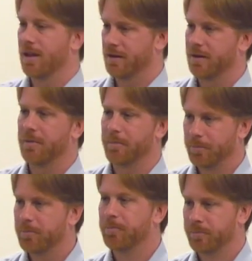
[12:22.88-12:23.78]
that, yeah.
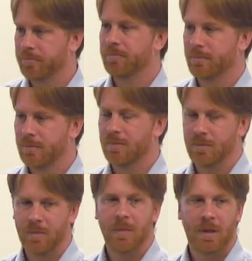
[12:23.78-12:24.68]
Okay.
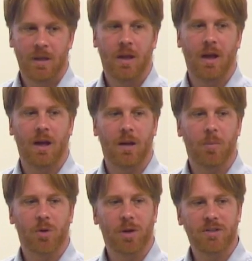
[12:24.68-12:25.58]
Cool. Uh,
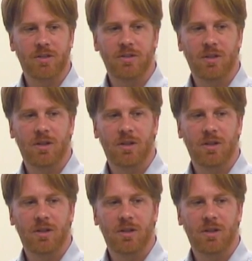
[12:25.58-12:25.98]
more questions?